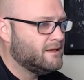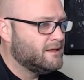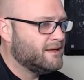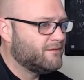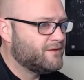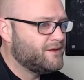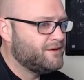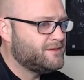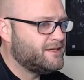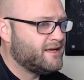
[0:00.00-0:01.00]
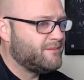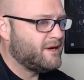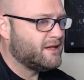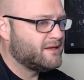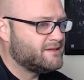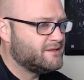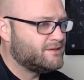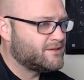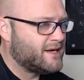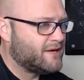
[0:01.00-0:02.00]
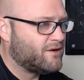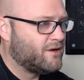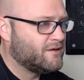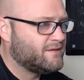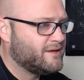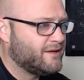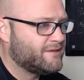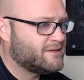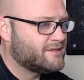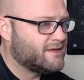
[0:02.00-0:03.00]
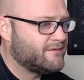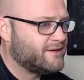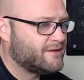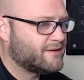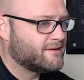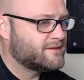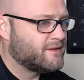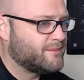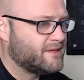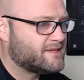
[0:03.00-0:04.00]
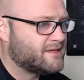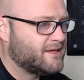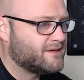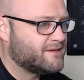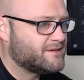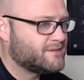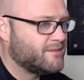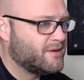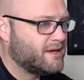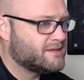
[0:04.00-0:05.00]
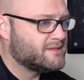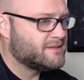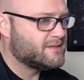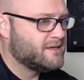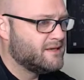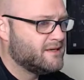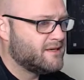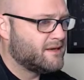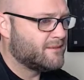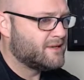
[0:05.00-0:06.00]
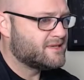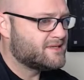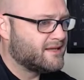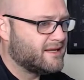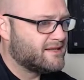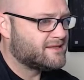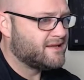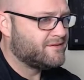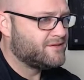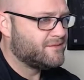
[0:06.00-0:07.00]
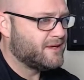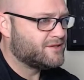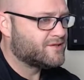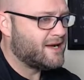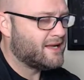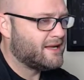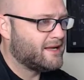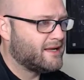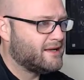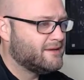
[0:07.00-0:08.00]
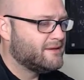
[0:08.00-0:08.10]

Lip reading: Now for the UTM, I like to track all of the other stuff here. So I'm going to select these 3 boxes, and I'm going to send that stuff to my tracking.